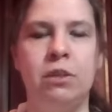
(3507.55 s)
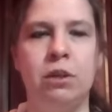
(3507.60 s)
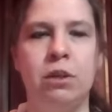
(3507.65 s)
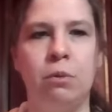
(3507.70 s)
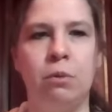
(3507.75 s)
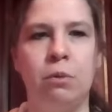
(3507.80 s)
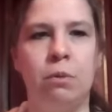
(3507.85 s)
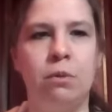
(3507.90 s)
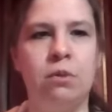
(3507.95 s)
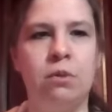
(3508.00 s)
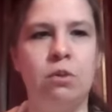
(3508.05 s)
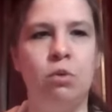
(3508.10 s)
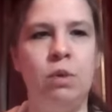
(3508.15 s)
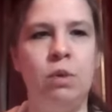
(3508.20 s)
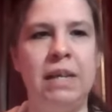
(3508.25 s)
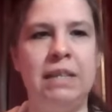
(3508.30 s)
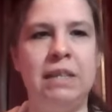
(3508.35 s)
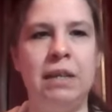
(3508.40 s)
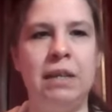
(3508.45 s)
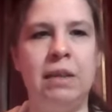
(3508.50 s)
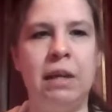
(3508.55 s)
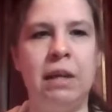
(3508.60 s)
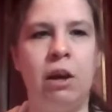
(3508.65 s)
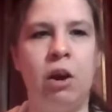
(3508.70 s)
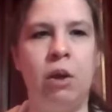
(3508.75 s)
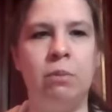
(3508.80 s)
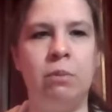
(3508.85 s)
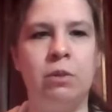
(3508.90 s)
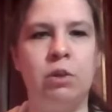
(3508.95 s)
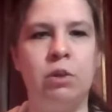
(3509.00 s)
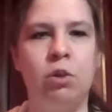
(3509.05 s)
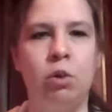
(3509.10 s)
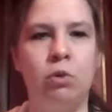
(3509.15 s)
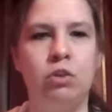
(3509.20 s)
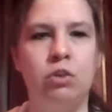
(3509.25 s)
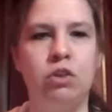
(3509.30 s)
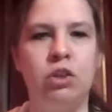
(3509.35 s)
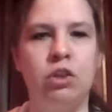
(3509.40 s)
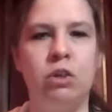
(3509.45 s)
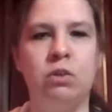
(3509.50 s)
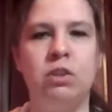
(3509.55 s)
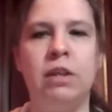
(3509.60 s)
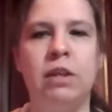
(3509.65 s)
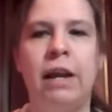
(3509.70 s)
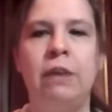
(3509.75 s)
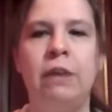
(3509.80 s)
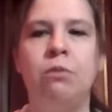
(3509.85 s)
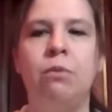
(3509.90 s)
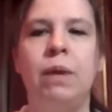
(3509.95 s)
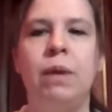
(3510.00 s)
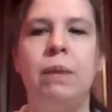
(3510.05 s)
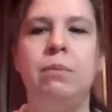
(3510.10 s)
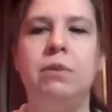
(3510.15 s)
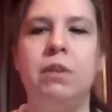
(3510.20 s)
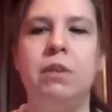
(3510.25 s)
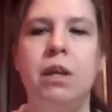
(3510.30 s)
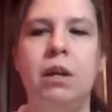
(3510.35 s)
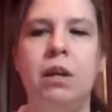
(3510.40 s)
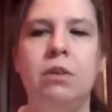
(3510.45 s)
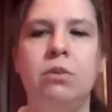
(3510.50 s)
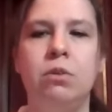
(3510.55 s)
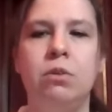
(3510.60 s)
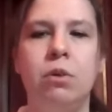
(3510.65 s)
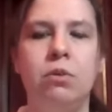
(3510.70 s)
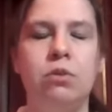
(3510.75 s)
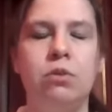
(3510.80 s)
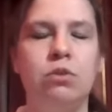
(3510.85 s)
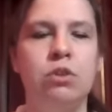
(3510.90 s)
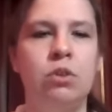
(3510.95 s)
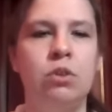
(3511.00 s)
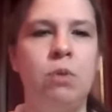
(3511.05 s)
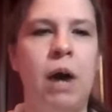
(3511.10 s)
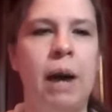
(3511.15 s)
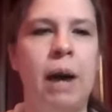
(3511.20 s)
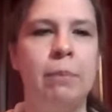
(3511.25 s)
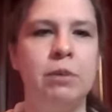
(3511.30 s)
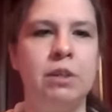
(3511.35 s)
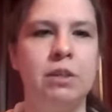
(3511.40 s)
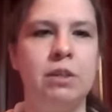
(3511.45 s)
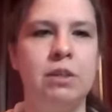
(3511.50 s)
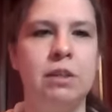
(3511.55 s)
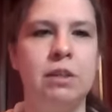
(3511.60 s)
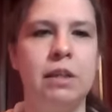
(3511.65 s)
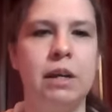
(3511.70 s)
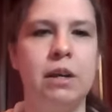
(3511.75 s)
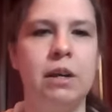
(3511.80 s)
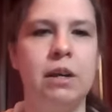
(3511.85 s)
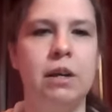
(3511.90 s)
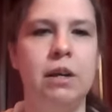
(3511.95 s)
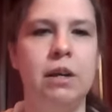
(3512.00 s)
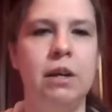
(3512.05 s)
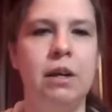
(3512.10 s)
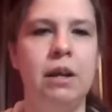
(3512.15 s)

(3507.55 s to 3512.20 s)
So you're squeezing the arms close to your side ribs. So those are two options there.